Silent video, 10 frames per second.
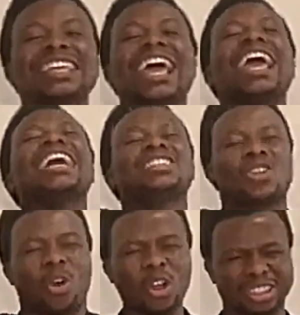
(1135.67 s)
is the
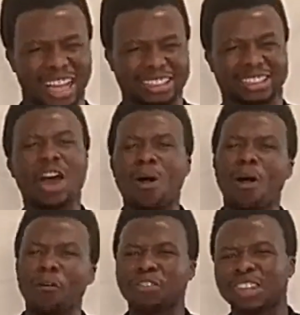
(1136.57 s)
headquarters
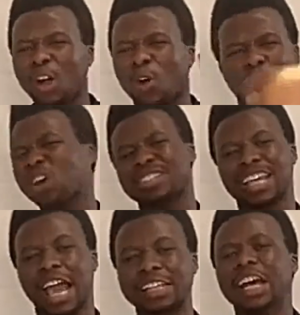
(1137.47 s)
of the
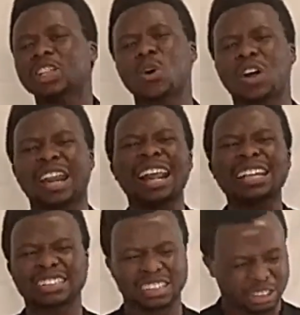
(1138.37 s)
Godhead. So
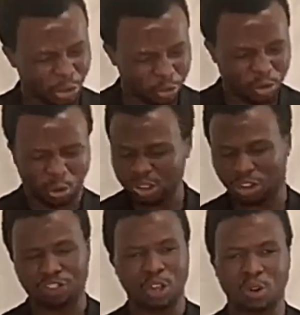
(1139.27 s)
Christ is the
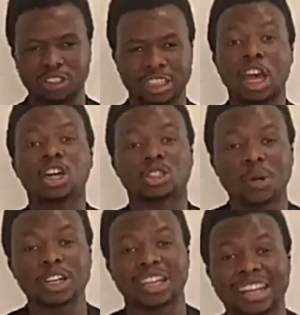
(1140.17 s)
headquarters of the Godhead. So